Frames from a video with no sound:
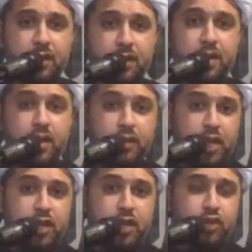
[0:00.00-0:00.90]
The
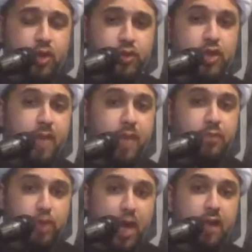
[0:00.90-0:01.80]
teachers
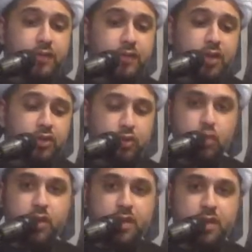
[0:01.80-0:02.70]
themselves and
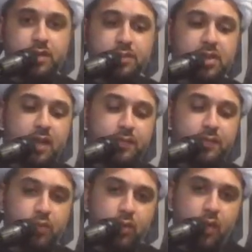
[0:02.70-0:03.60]
students
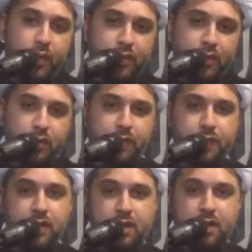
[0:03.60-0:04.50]
themselves would go into the
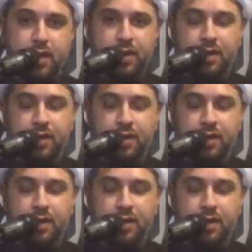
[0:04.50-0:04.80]
front line